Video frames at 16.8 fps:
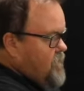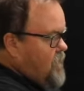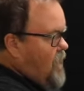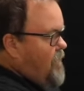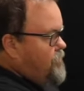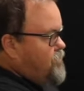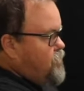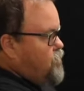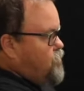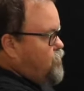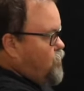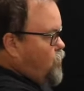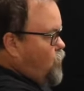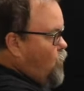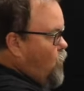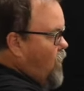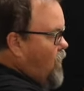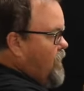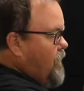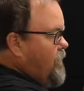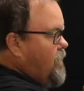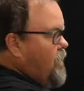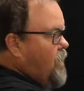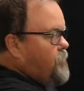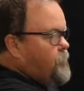and after
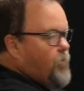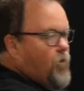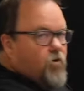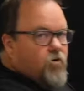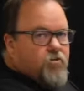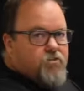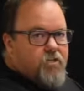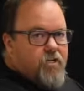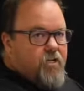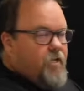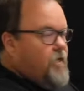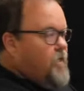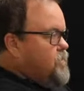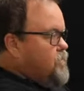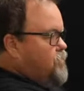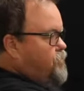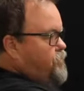one person hits